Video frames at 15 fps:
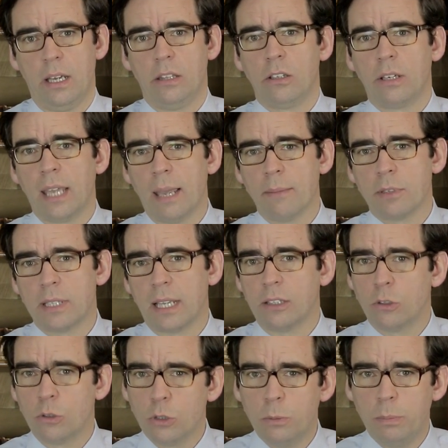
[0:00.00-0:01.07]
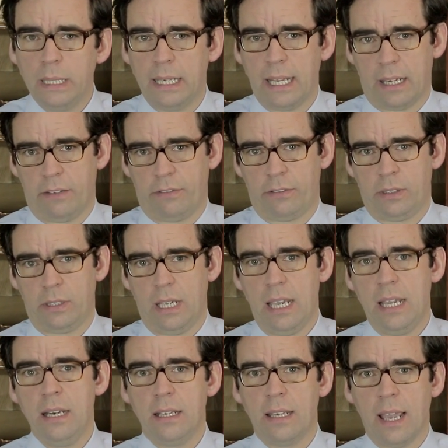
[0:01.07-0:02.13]
the gaps that could be left
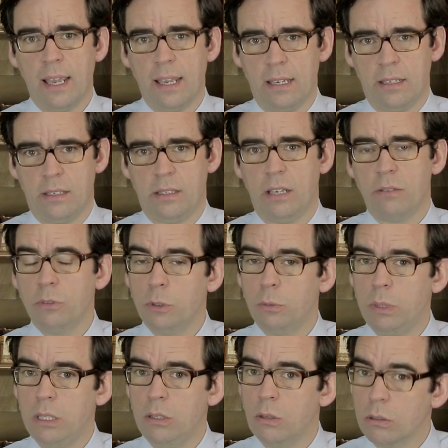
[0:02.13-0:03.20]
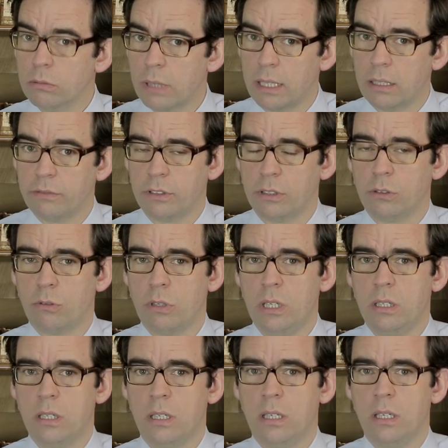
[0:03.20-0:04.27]
in case there would be no relevant
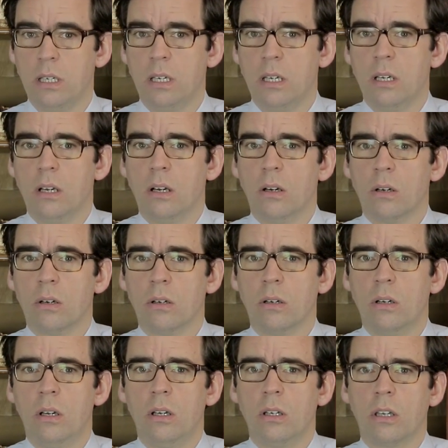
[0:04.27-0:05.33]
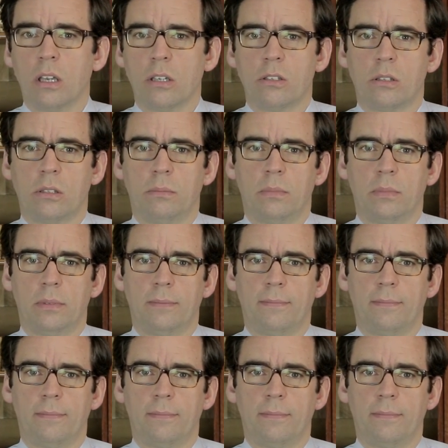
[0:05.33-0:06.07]
treaty or custom.